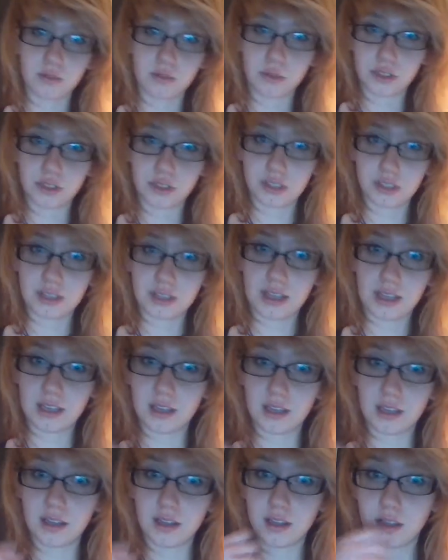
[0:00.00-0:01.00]
we're just
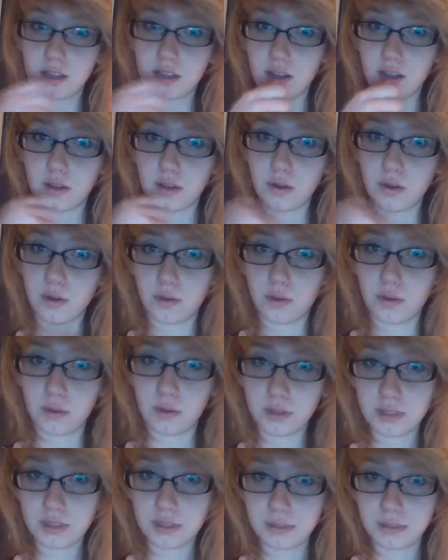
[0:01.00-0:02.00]
saying
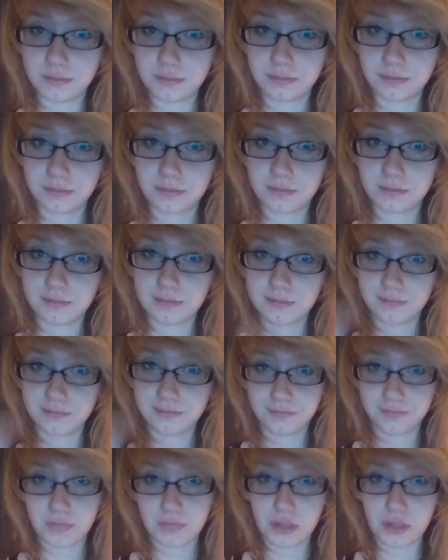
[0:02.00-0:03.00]
old,
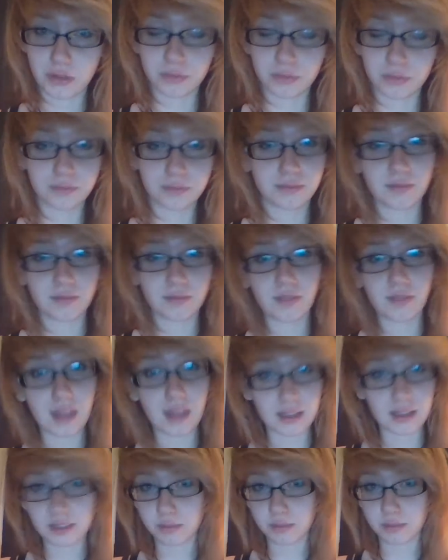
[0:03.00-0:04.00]
you.
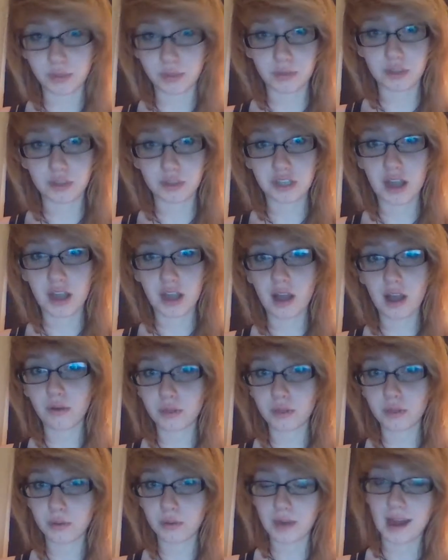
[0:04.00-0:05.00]
That's pretty much how
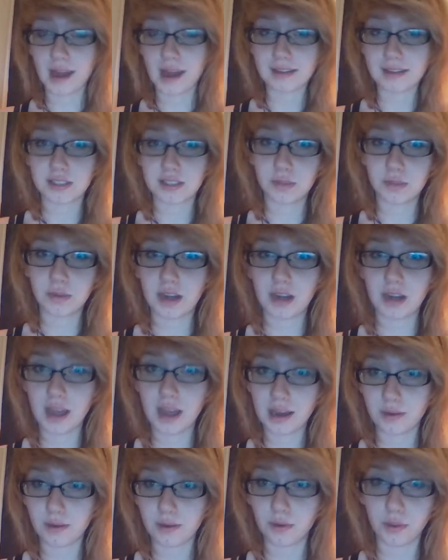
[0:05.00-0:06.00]
you would ask someone
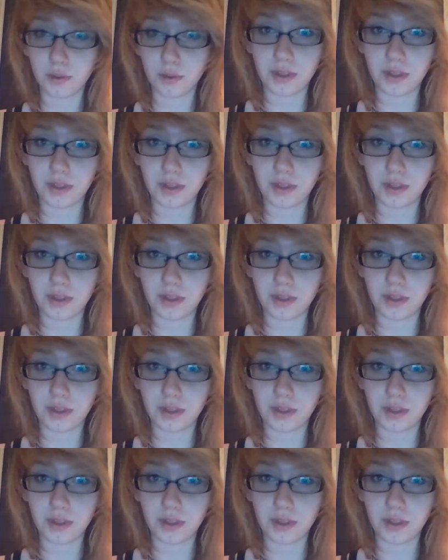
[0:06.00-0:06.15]
how old